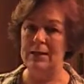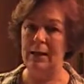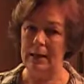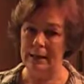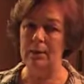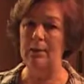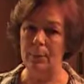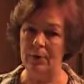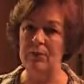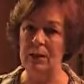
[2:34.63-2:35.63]
I heat it
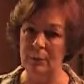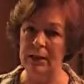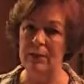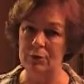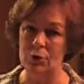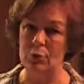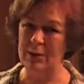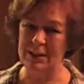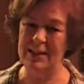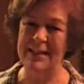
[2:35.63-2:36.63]
up every time I give it to her,
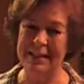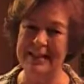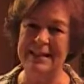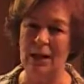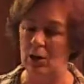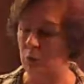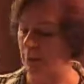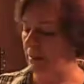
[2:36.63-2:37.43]
because it gets hard when